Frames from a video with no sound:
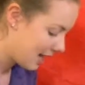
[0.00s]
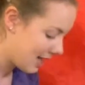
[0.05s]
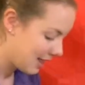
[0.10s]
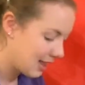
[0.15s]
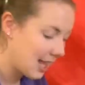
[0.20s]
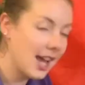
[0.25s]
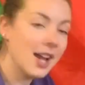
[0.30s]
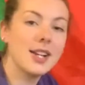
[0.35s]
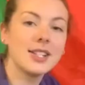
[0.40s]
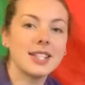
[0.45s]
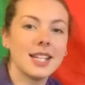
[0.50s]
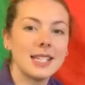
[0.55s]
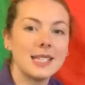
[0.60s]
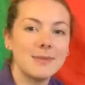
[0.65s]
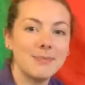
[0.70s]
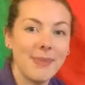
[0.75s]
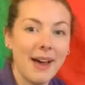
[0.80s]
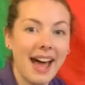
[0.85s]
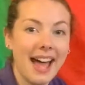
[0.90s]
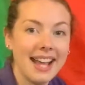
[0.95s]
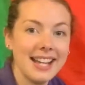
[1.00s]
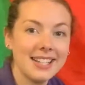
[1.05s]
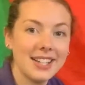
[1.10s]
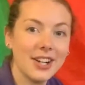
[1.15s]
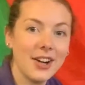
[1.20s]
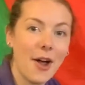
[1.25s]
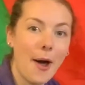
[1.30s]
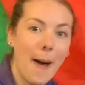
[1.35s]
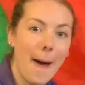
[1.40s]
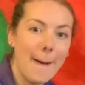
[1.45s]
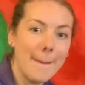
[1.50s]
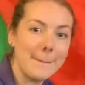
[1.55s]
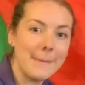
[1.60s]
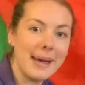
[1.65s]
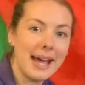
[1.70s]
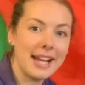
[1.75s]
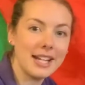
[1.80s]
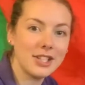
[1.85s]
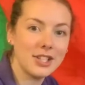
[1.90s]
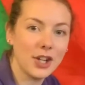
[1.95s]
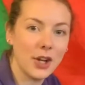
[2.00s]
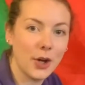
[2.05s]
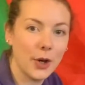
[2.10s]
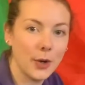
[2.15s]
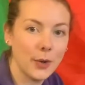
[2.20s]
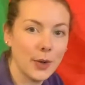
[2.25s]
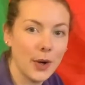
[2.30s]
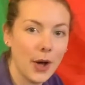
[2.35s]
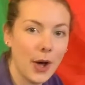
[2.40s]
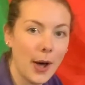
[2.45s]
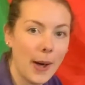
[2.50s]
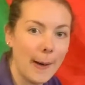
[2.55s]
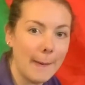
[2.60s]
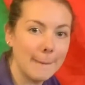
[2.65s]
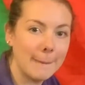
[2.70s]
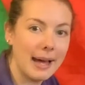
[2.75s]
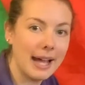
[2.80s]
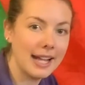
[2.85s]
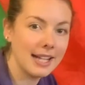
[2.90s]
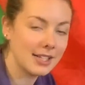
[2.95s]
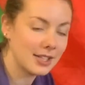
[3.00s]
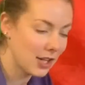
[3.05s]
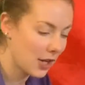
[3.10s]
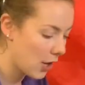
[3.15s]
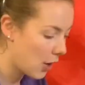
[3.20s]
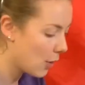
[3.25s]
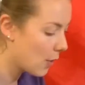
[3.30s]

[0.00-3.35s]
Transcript: There's a spider on my toe, on my toe.